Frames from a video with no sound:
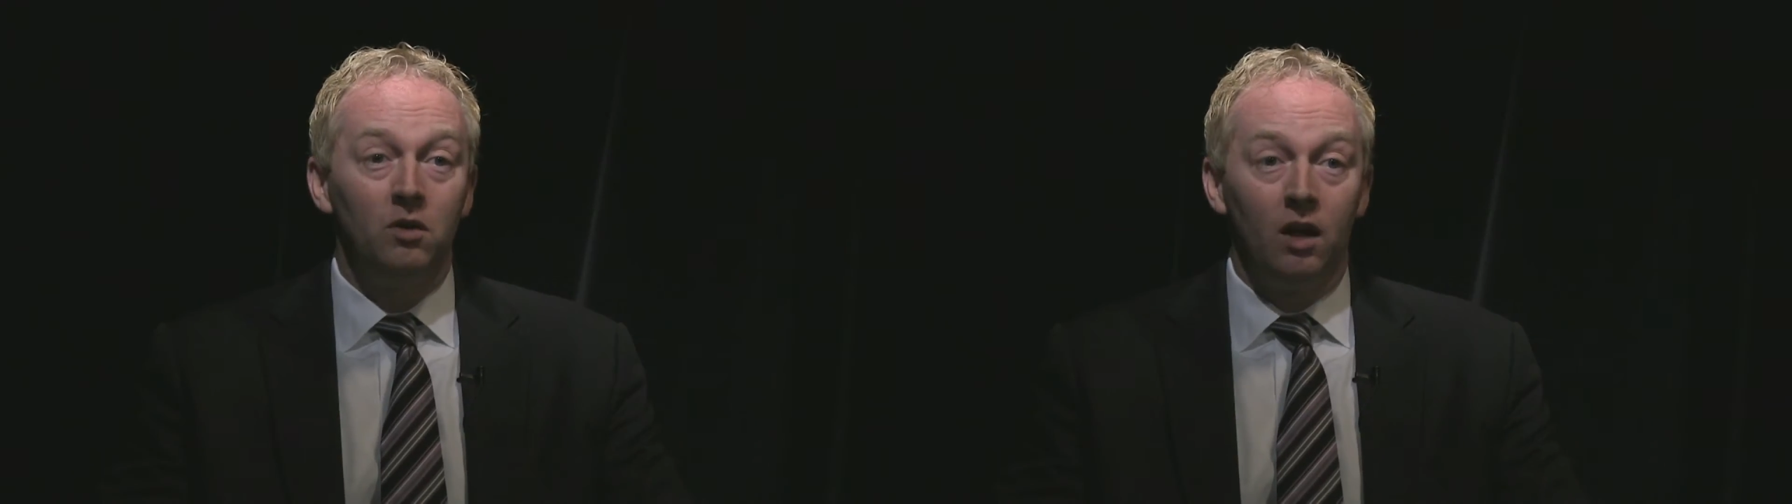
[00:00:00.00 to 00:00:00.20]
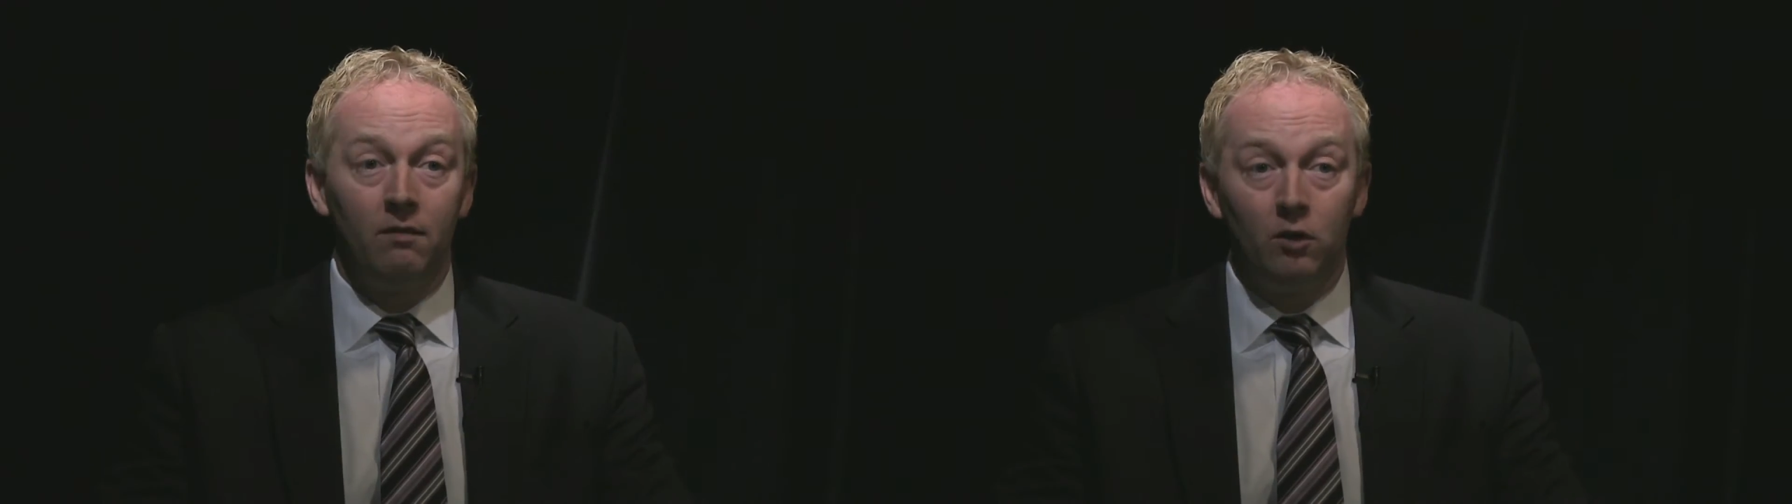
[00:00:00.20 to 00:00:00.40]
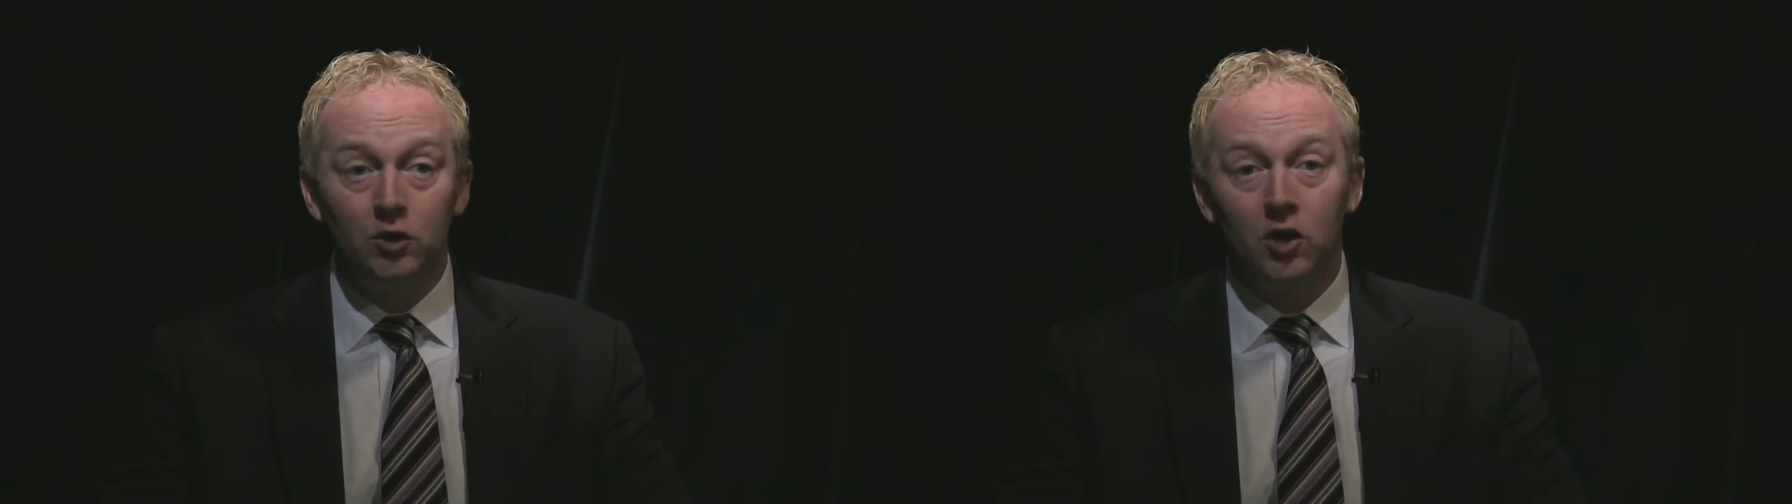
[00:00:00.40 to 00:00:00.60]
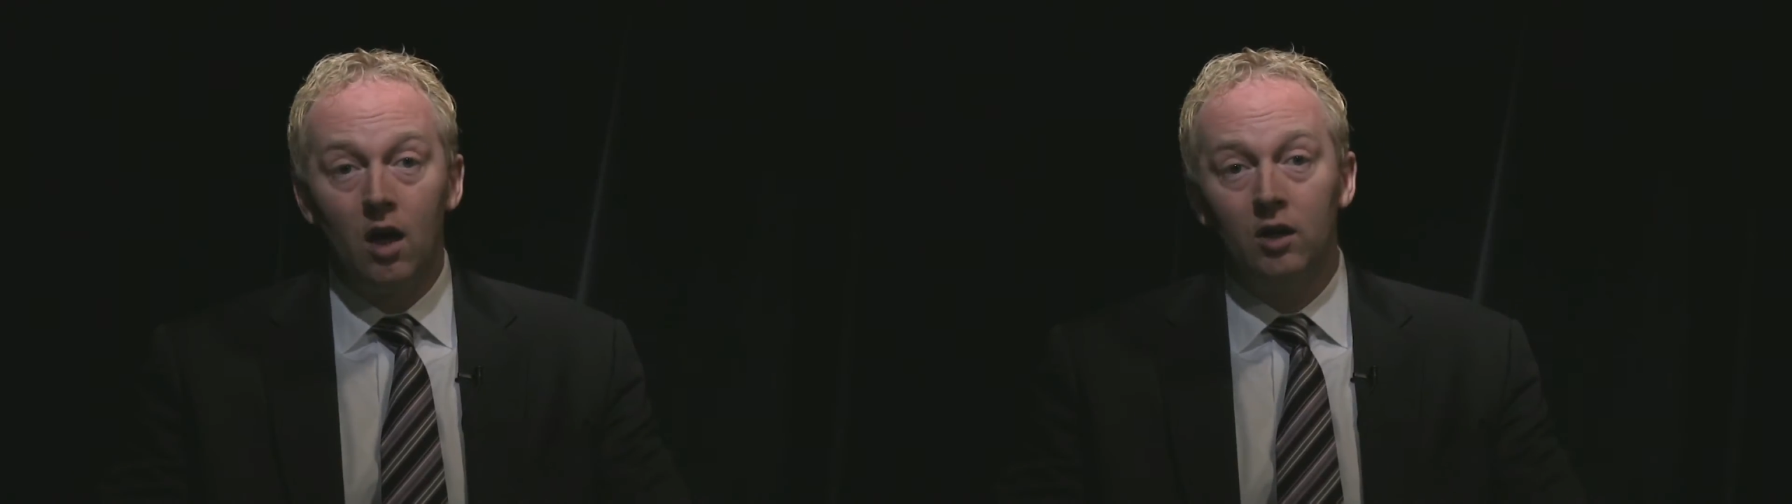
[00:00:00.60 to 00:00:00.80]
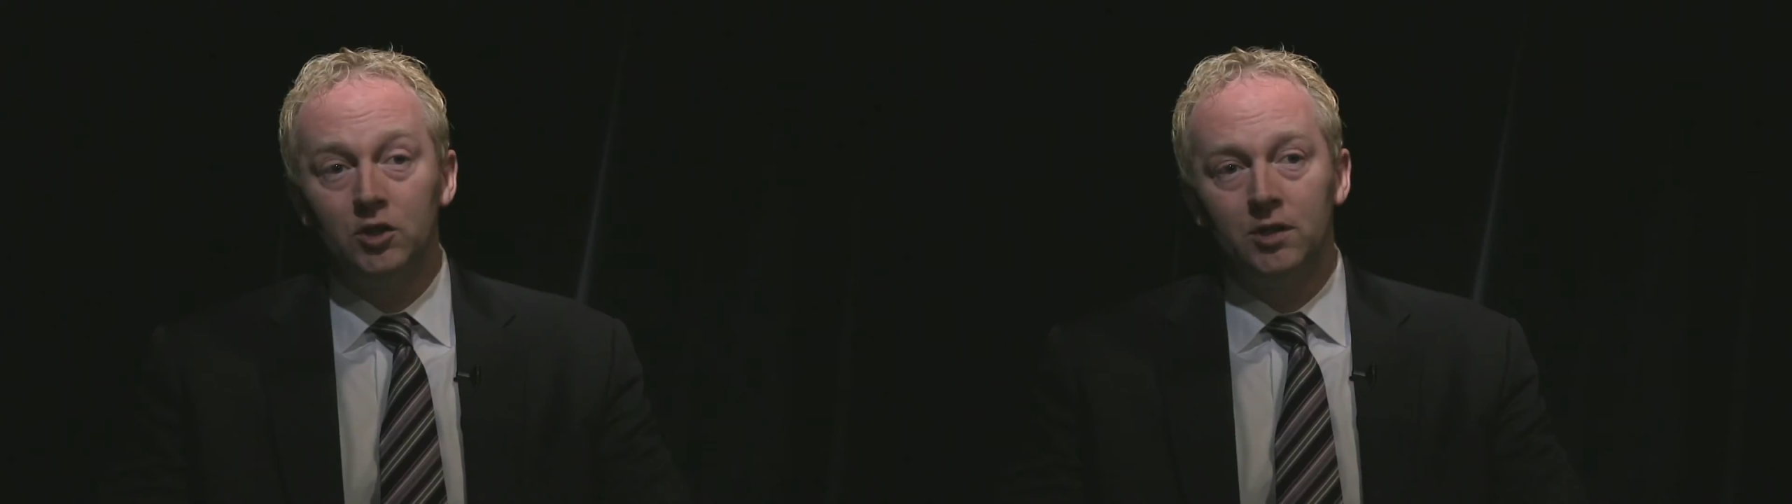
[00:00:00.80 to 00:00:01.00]
got a full
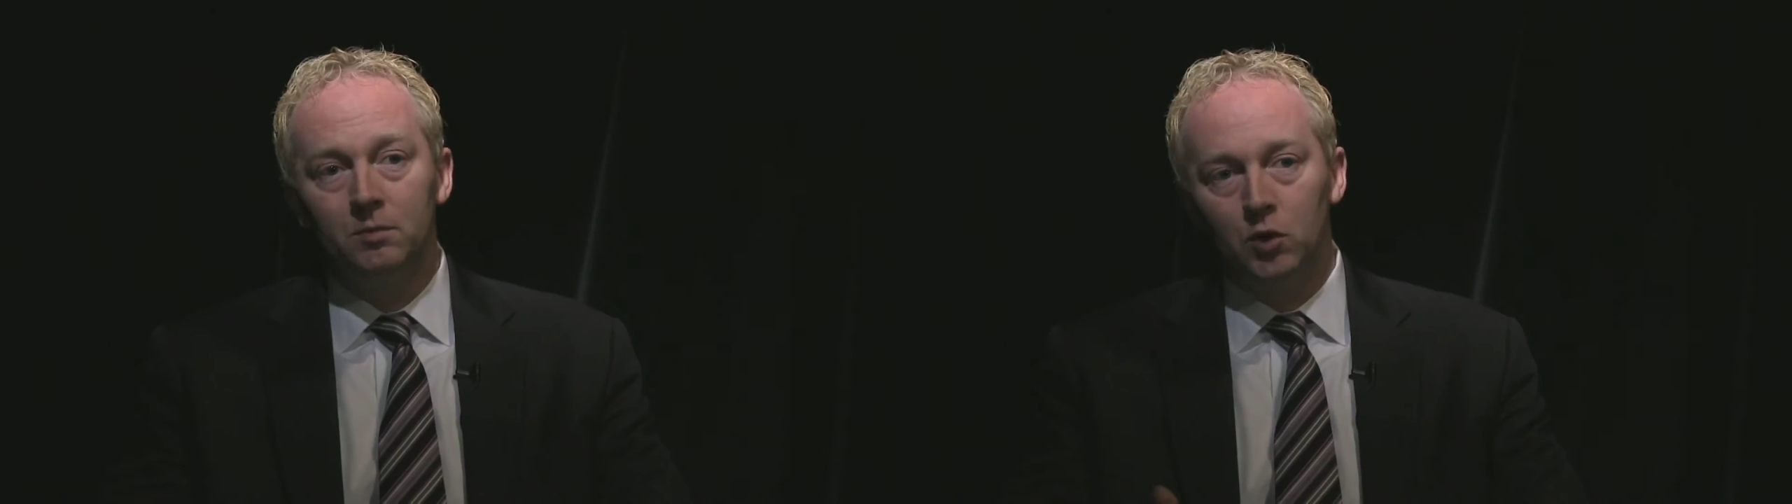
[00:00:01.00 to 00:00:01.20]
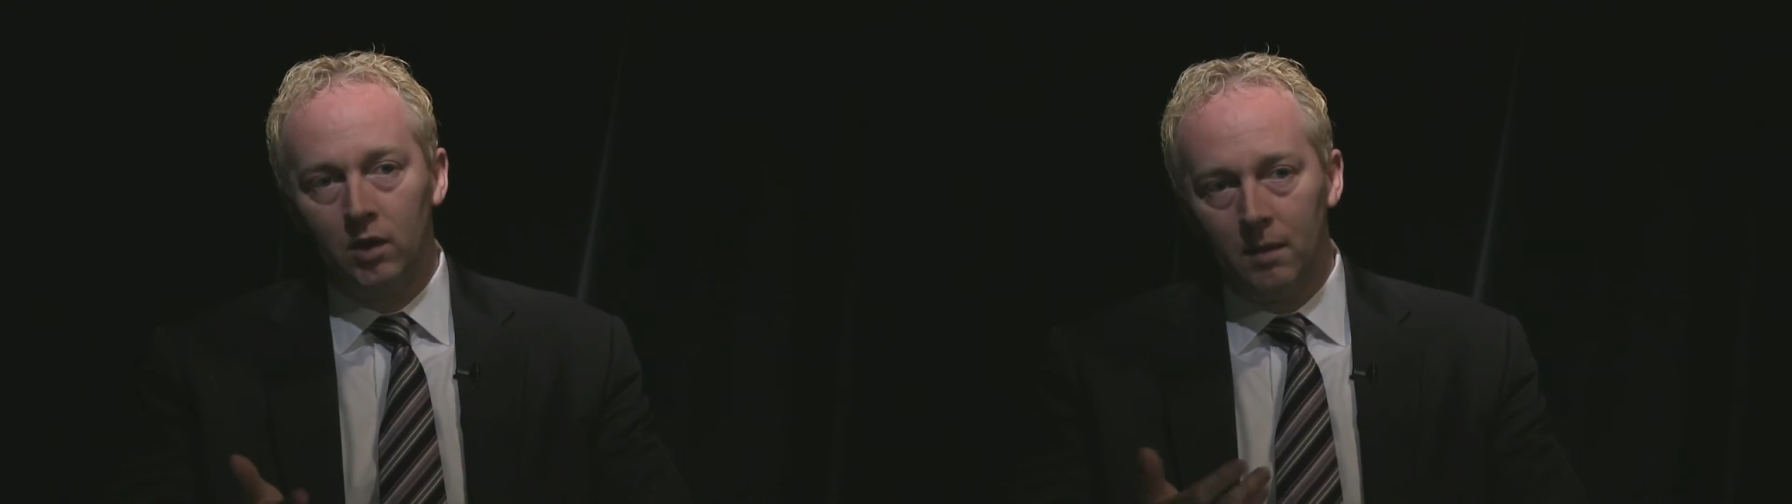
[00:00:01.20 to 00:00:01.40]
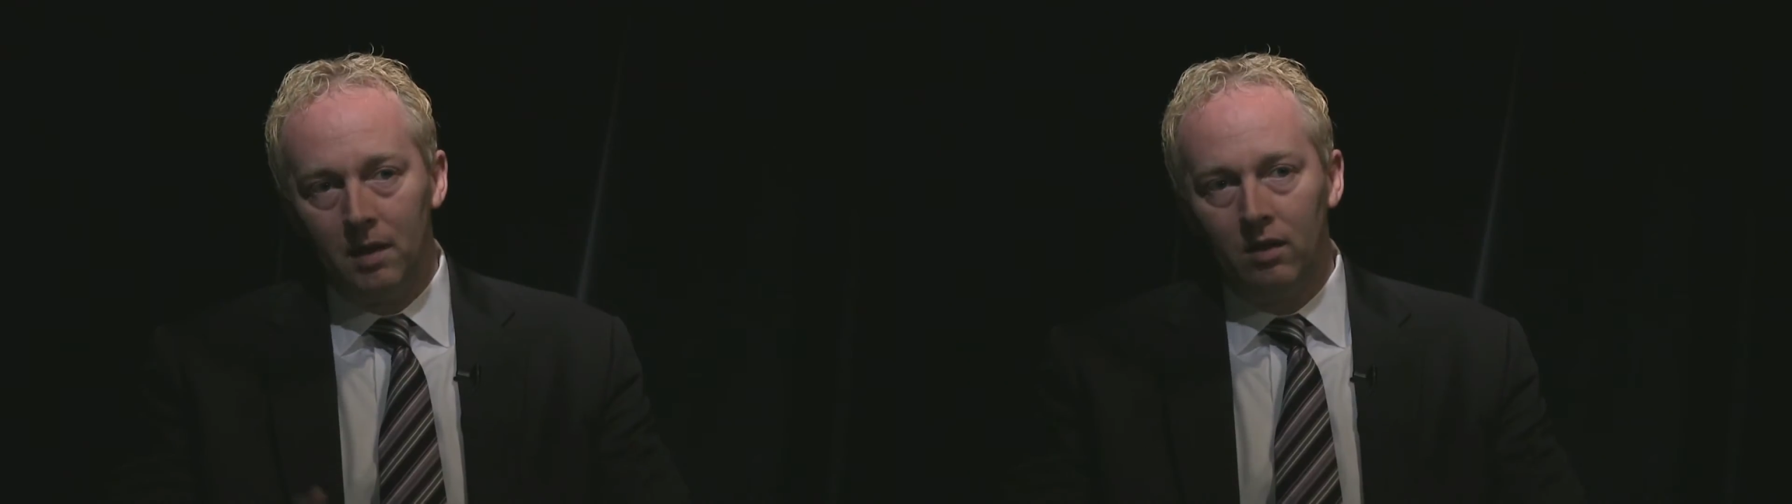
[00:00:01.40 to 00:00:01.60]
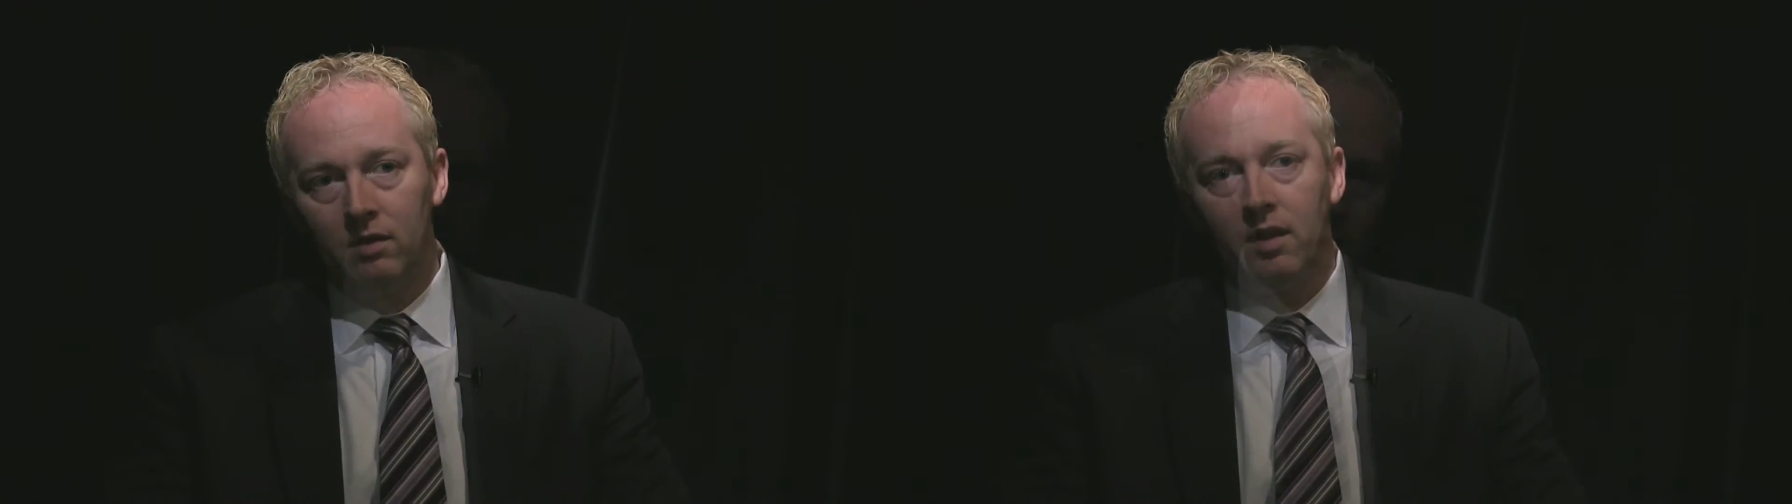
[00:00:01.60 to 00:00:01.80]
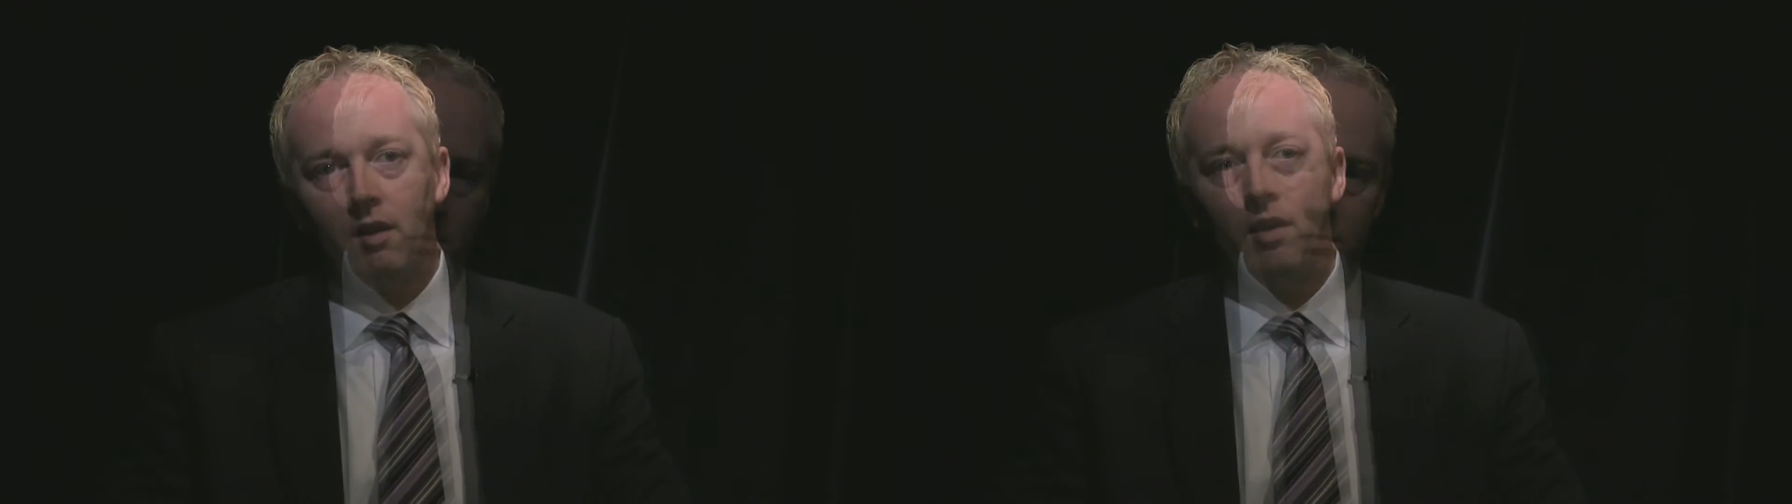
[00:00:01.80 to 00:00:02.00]
scholarship, joined the
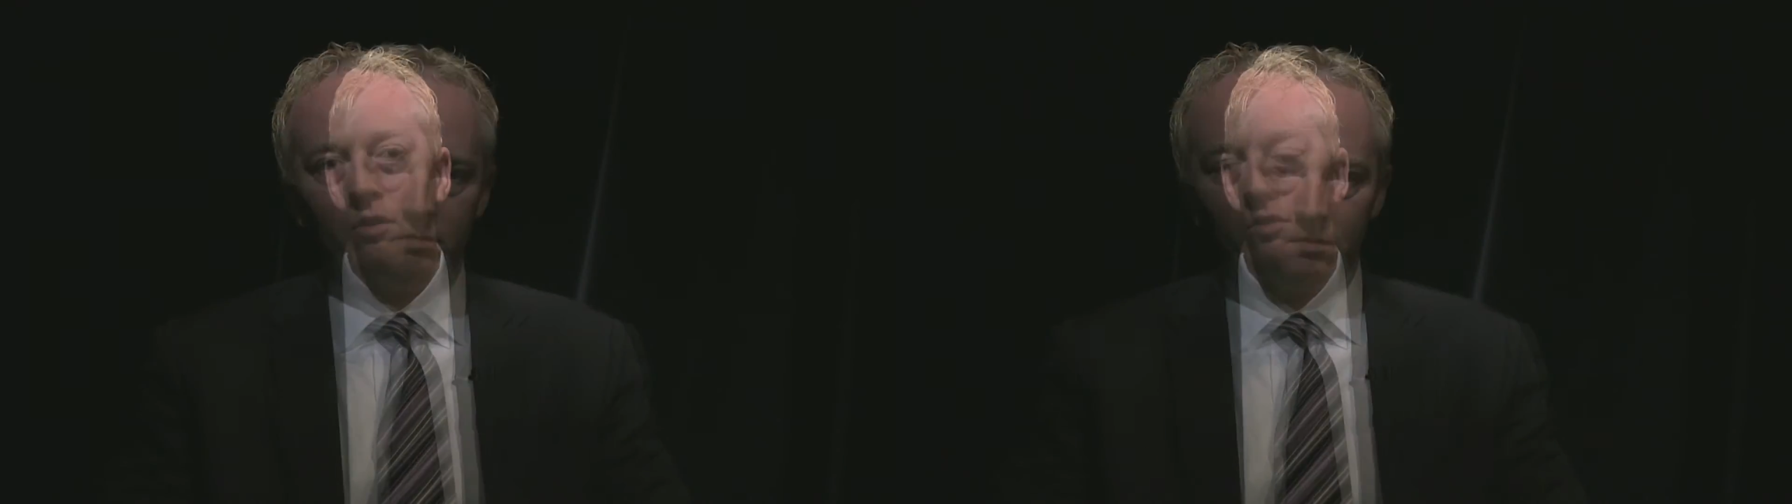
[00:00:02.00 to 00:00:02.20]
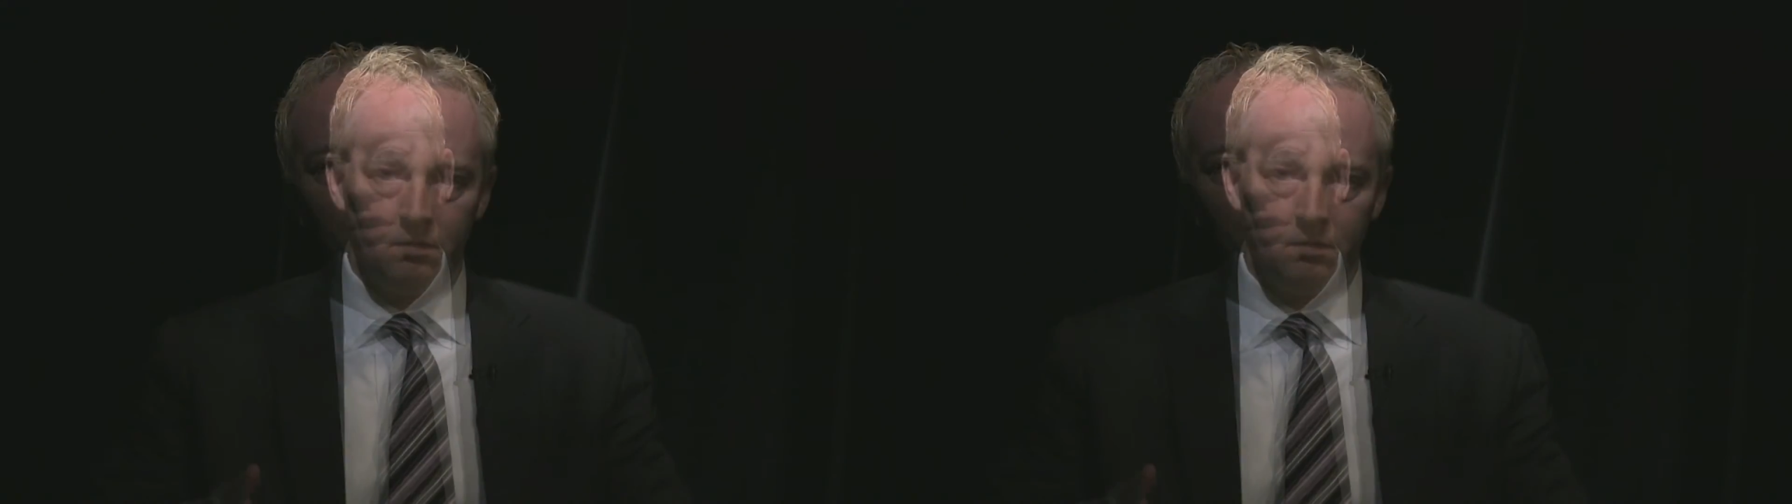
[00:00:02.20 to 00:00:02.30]
military.